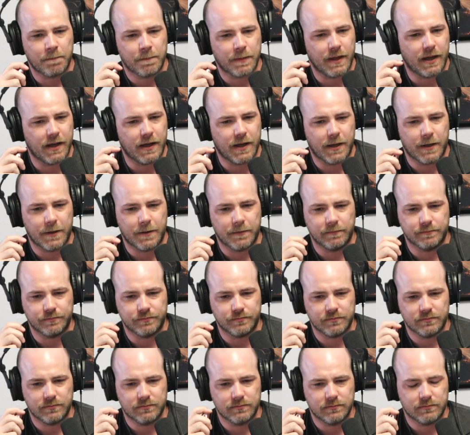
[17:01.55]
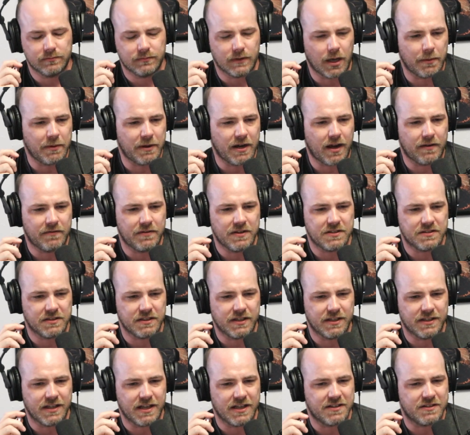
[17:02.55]
I mean,
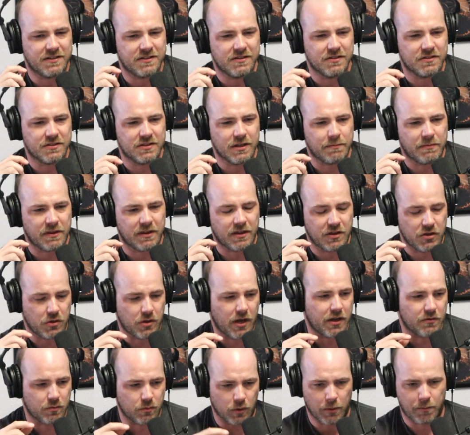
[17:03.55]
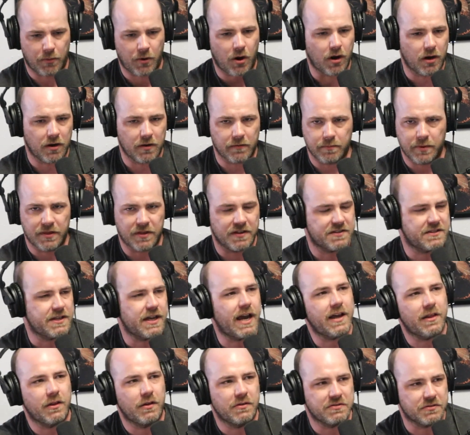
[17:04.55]
obviously, it's just something that you guys were a part of, but the
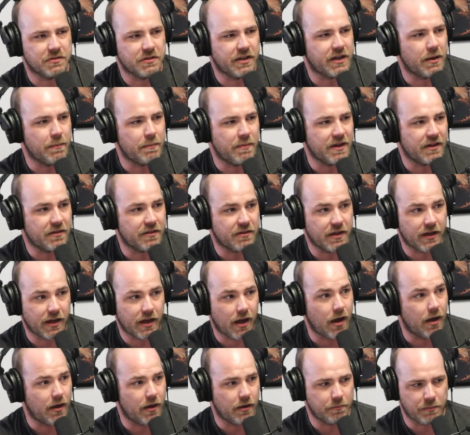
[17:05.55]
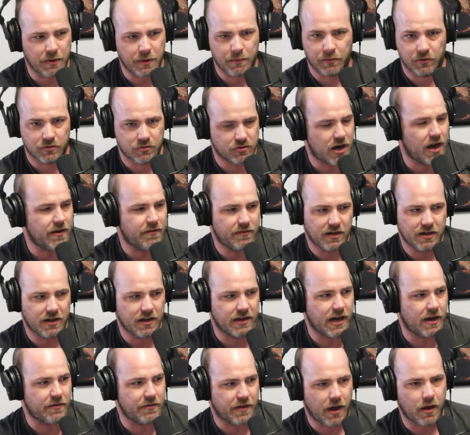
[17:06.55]
silos are like a big thing. People driving into
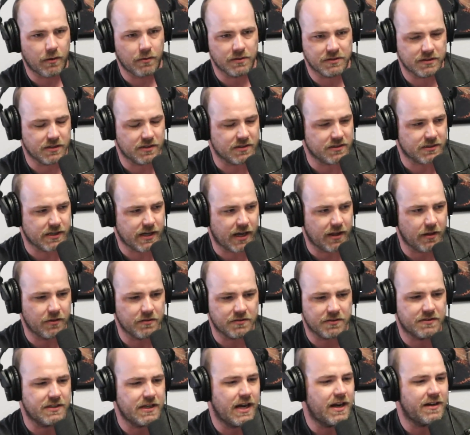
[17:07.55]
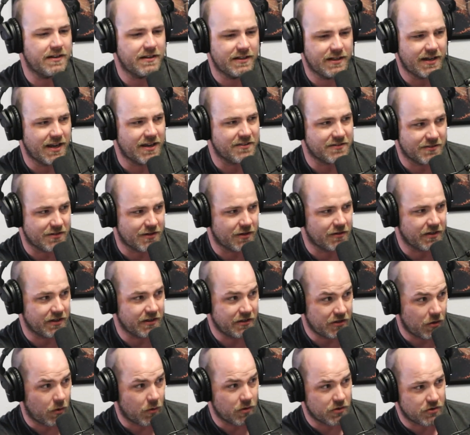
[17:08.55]
town, they always see the silos. It's not necessarily
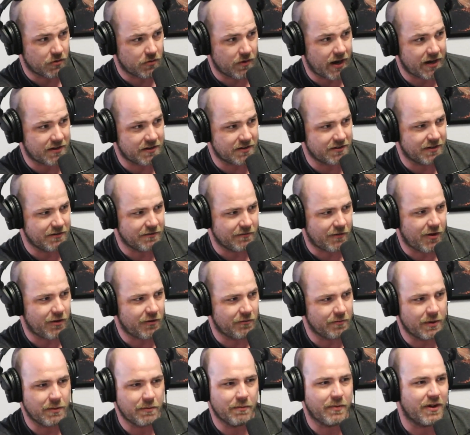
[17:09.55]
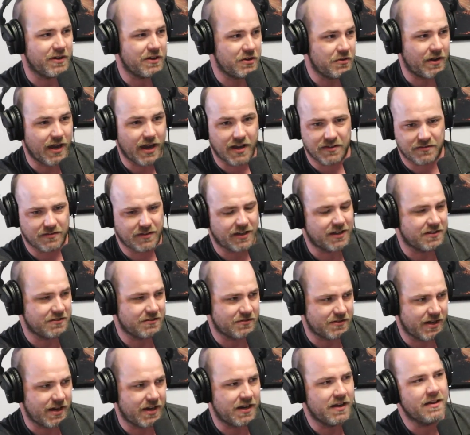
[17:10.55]
your direct involvement, but you guys, like you
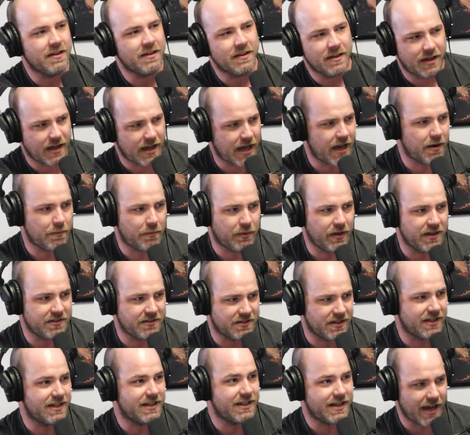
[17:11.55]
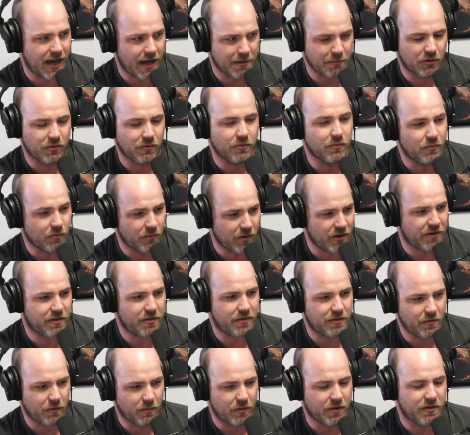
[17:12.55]
said, had a place at the table
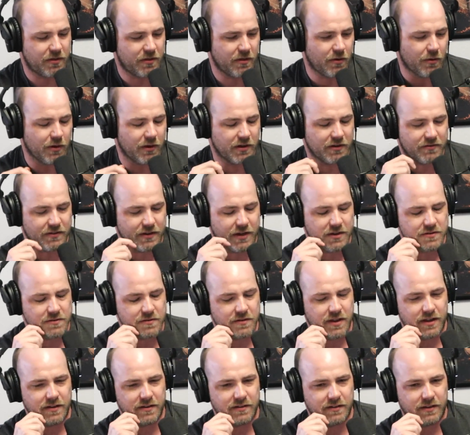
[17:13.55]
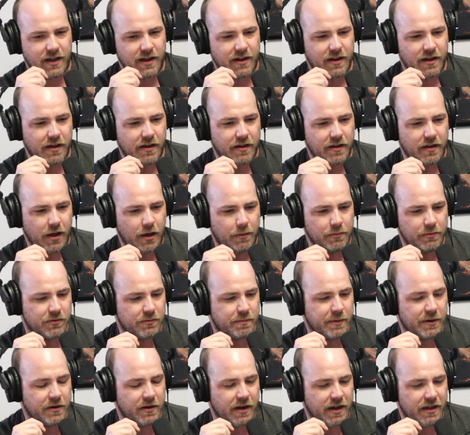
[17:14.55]
with the organization that kind of helped
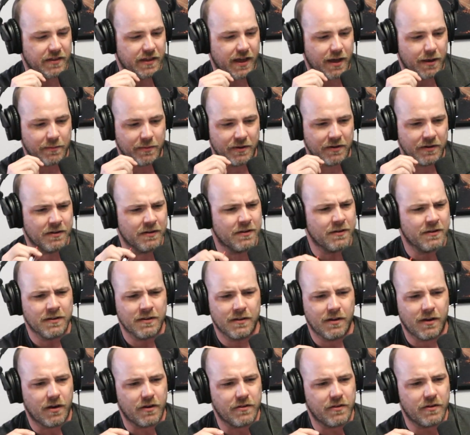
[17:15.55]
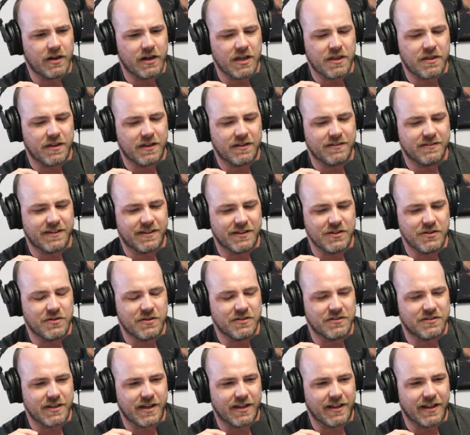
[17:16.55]
spearhead that. But are there any things that you
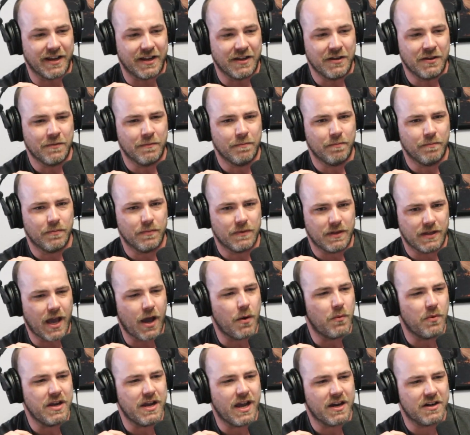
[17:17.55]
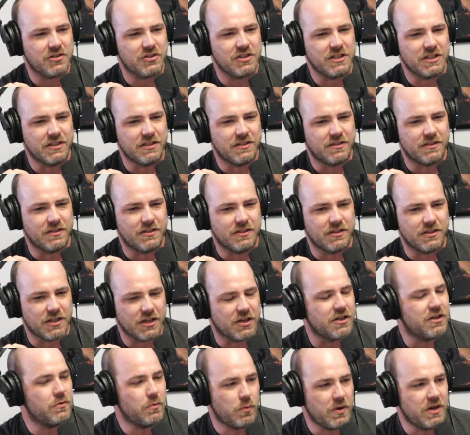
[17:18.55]
can say like, yeah, we
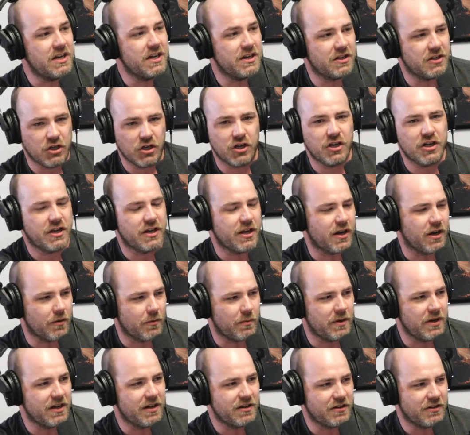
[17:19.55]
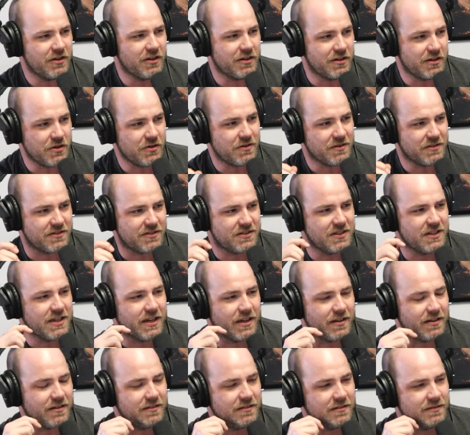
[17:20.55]
did good here, and we did good, and you can see
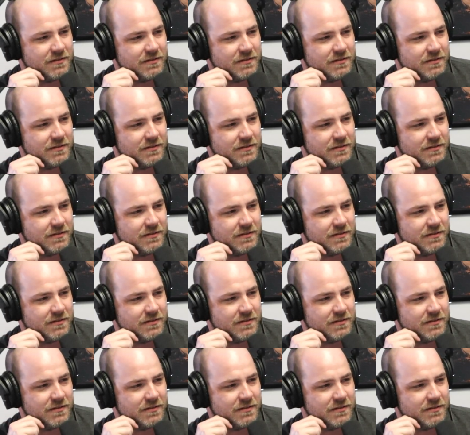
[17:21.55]
it?